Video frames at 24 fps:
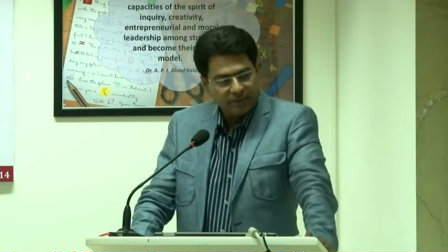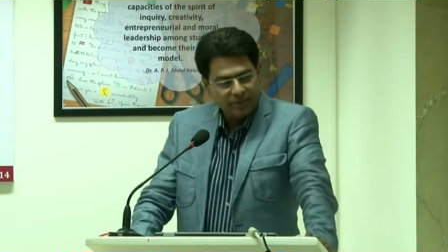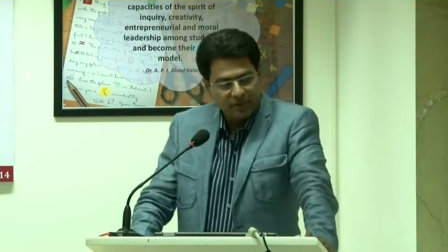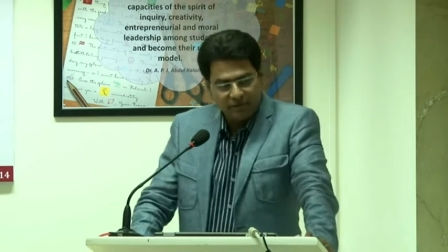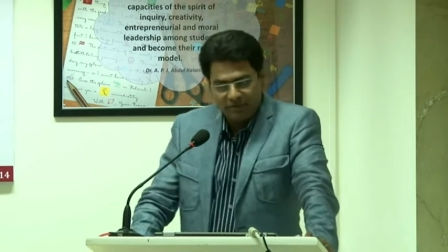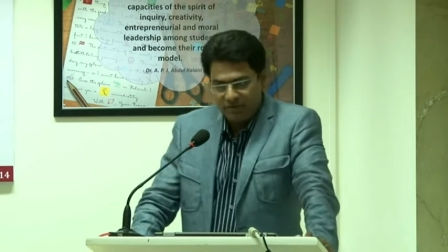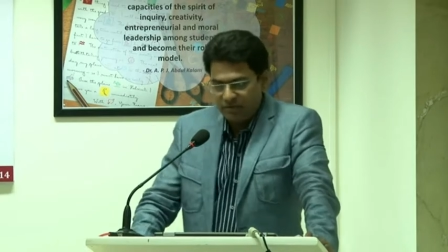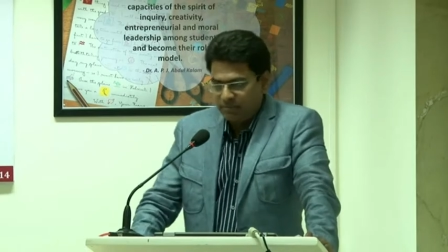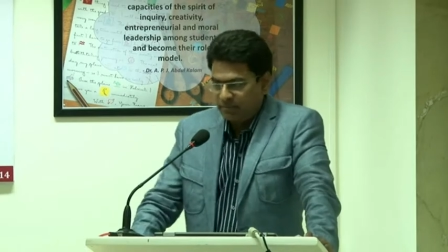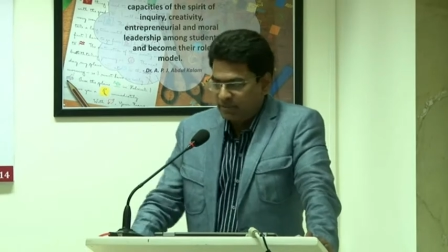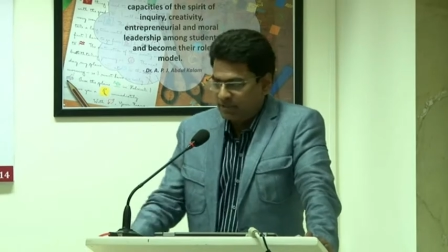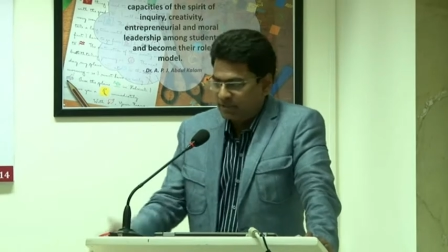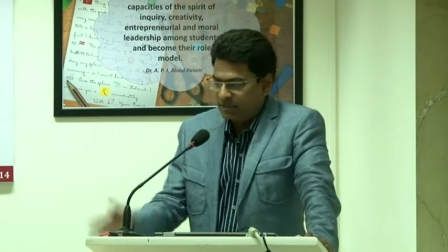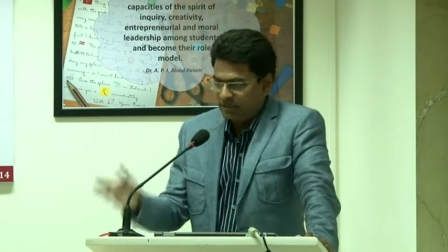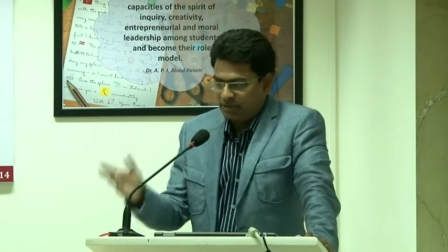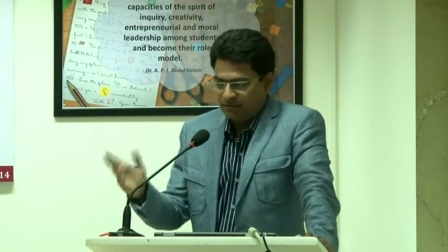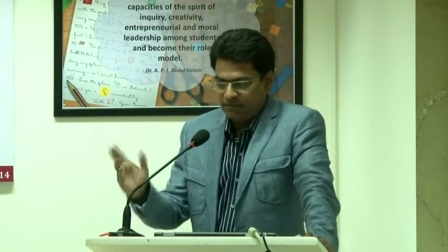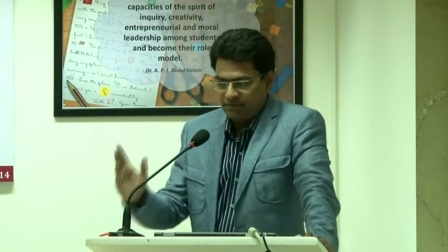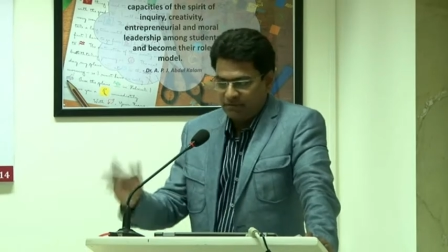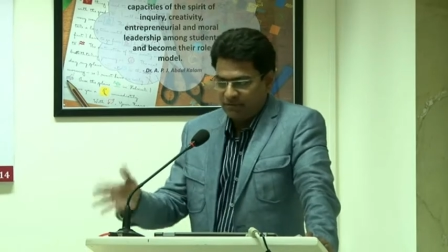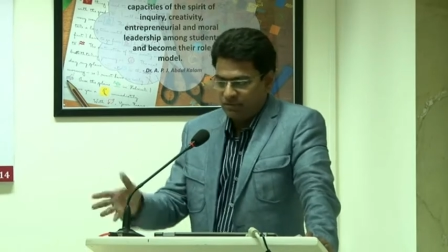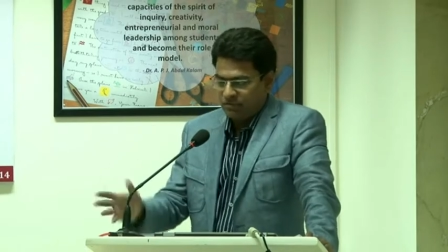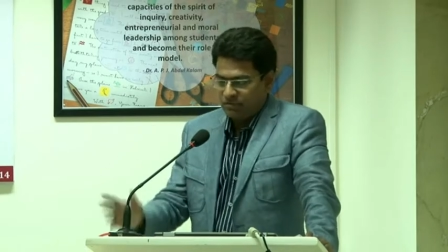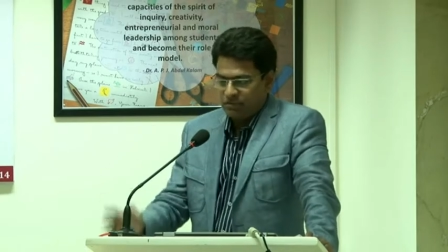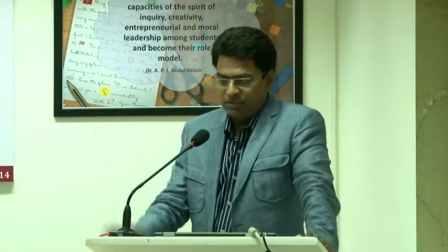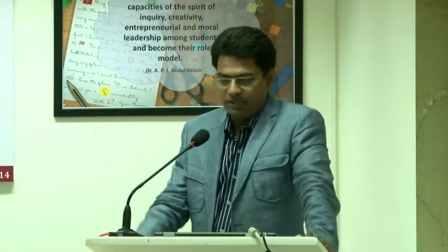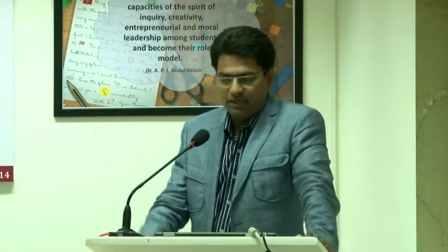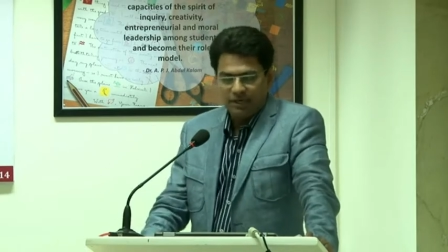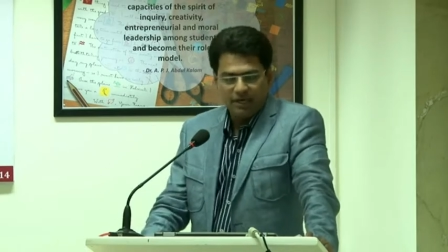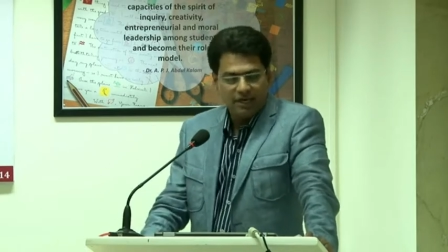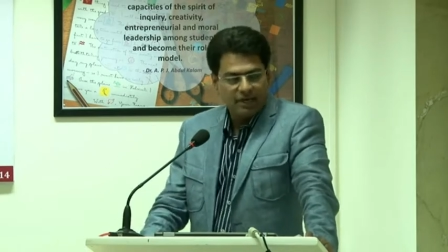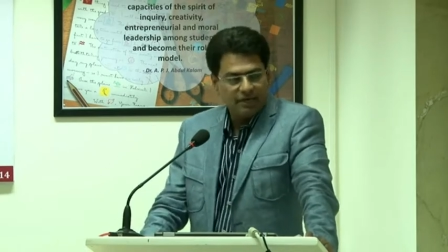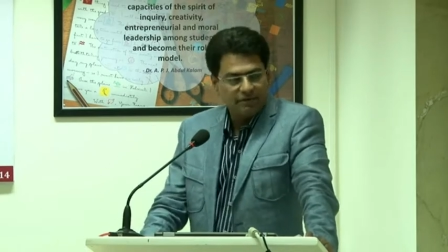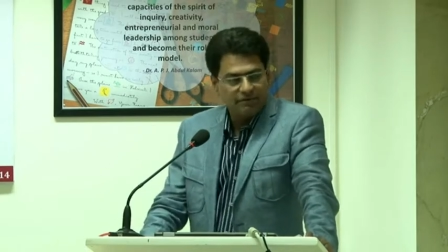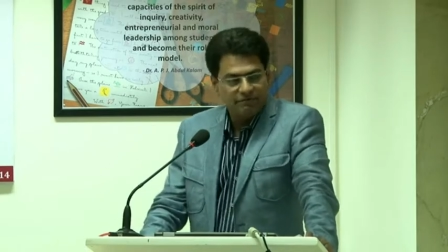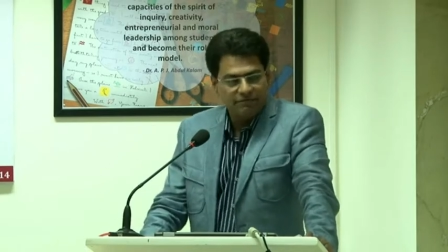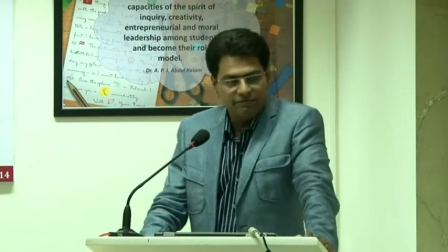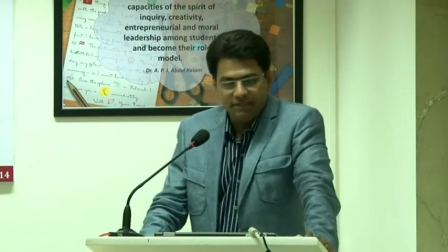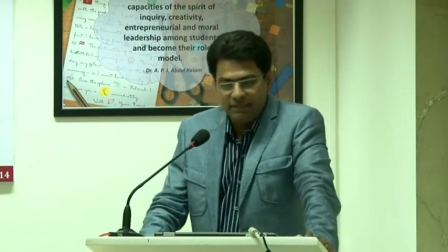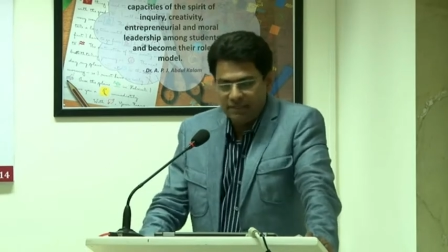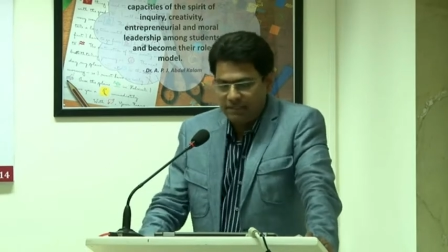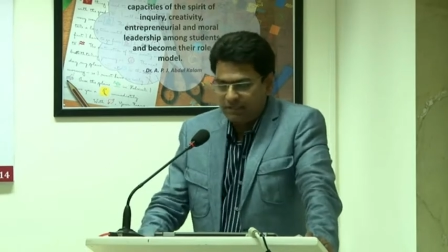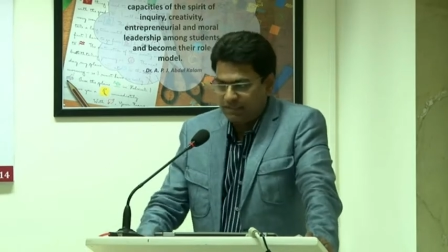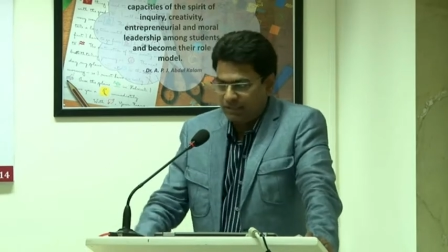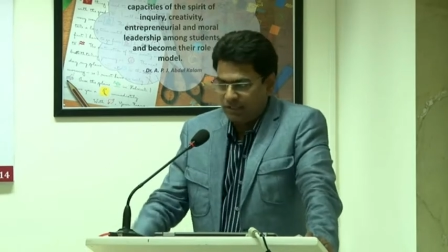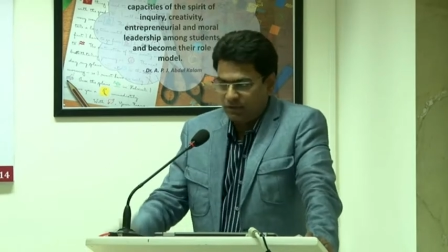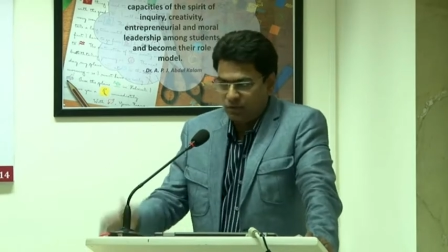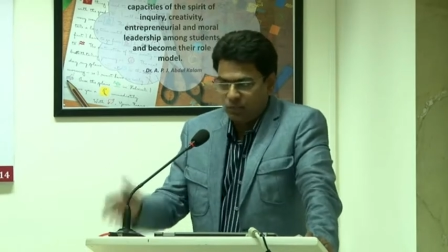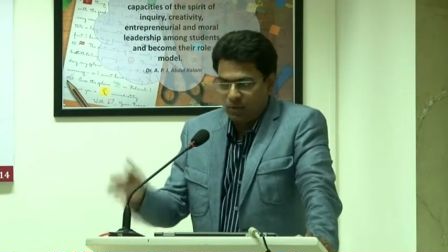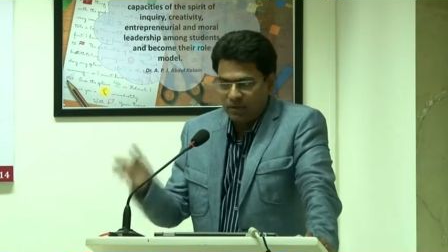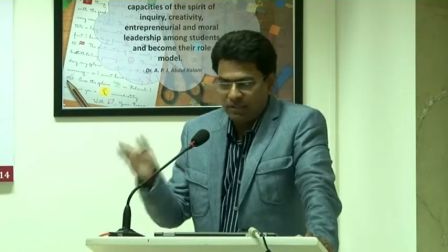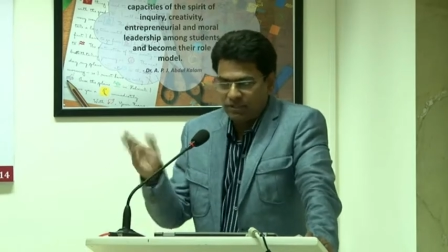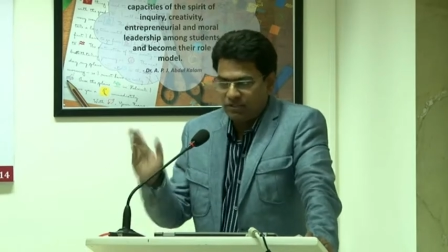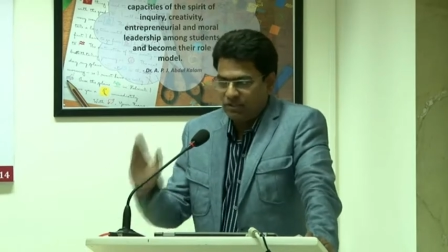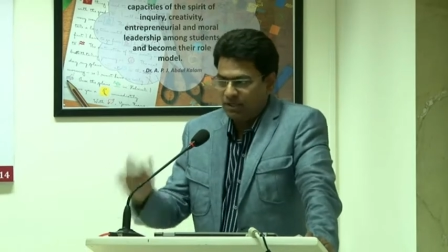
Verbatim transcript: Everybody, every Shia feels at one